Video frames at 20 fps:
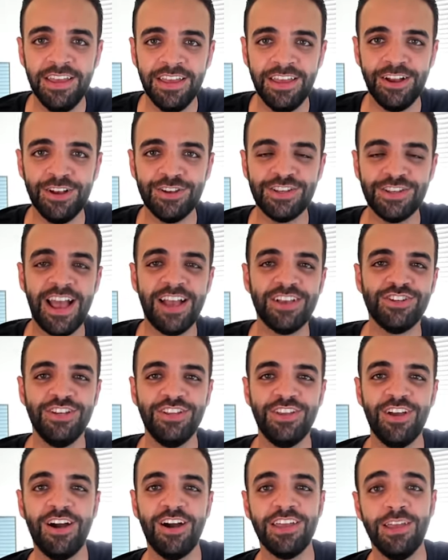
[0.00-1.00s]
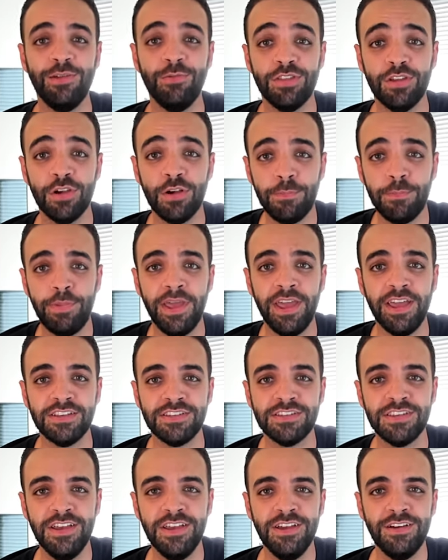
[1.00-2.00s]
here's Ashley Docking with her
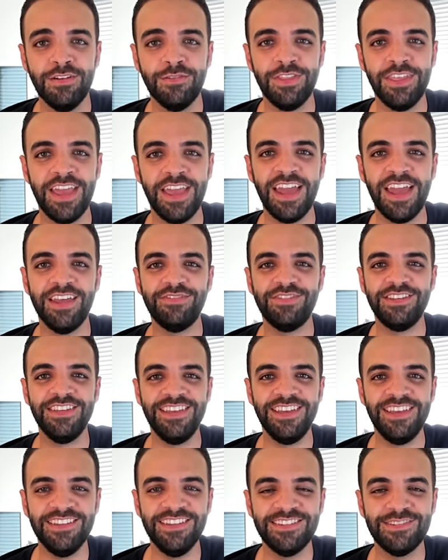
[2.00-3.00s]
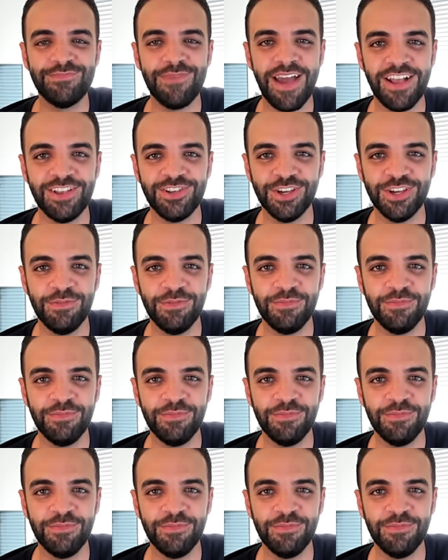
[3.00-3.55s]
picks for the NFC East matchup.